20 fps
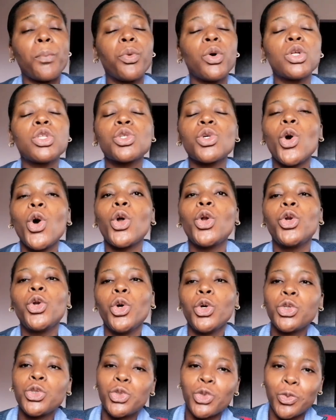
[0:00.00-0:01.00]
But
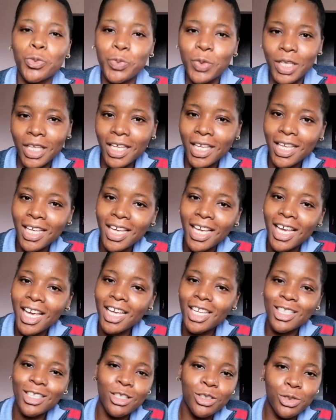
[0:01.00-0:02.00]
unknown to me,
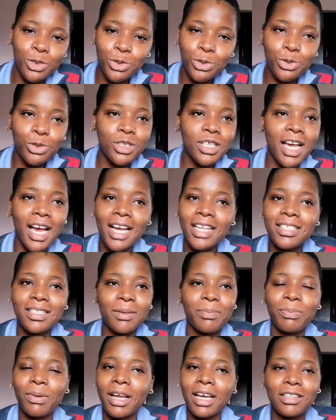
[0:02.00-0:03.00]
the tooth has
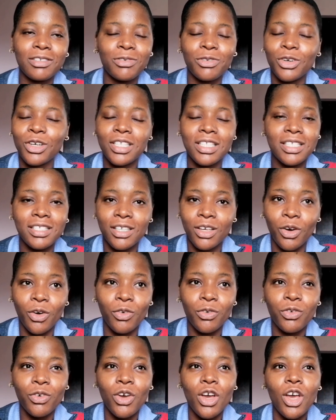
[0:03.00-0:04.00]
a plan for
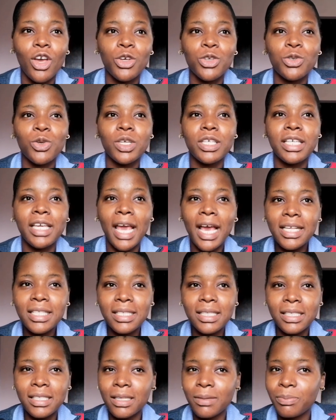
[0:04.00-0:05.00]
itself. So
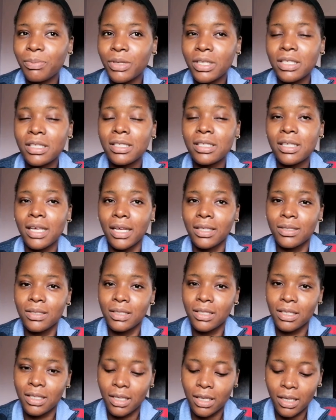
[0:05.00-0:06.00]
yesterday, being
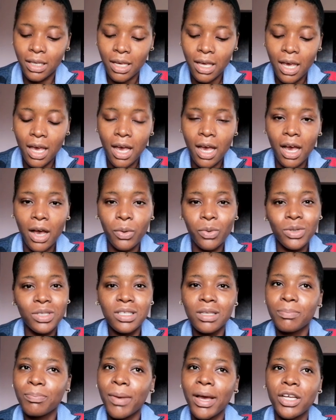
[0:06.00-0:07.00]
Saturday, I
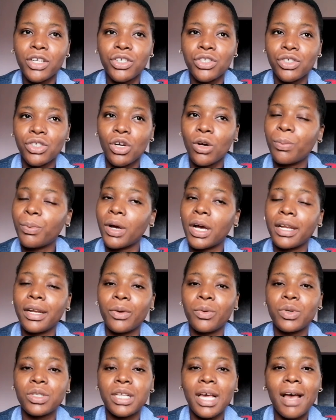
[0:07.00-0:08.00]
was in my shop and
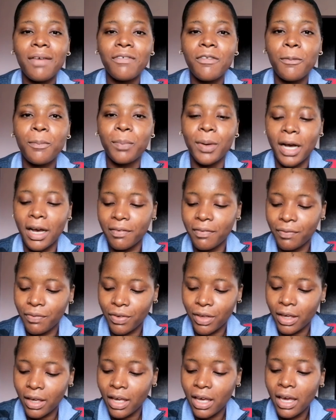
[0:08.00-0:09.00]
I was having
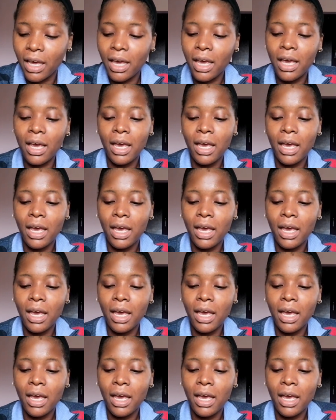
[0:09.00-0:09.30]
parfait,